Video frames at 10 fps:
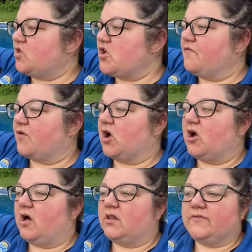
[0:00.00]
For
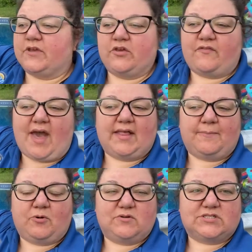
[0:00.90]
all of you Valley
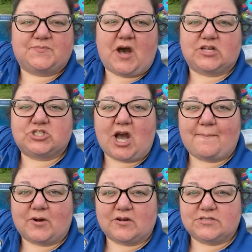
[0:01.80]
Pool and Spa
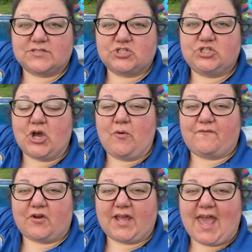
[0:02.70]
shoppers, don't
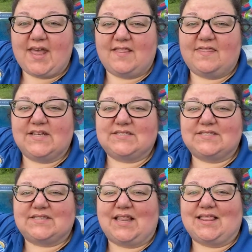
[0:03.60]
forget, this
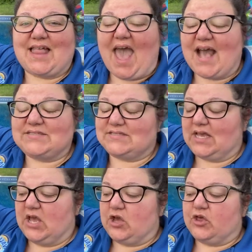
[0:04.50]
is the last
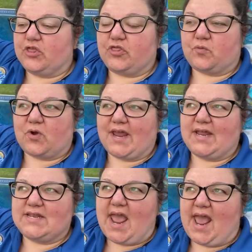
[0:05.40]
3
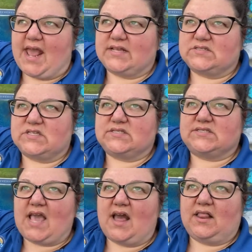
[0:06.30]
days. The
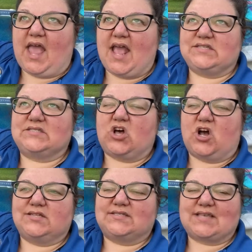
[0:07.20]
sale ends
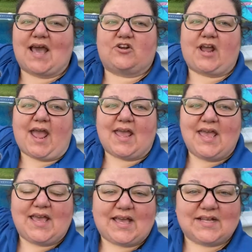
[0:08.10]
on Saturday.
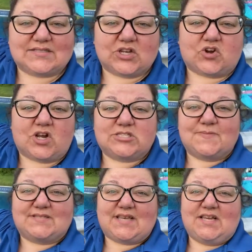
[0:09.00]
It's the
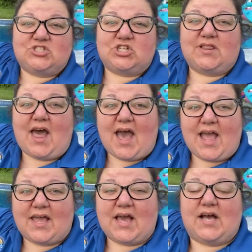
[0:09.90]
Christmas in
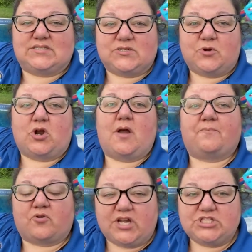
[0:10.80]
July Customer
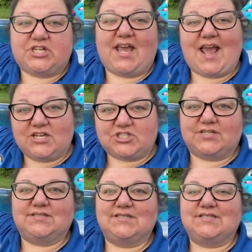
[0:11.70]

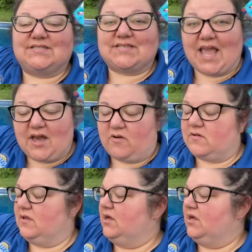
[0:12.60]
Appreciation Sale.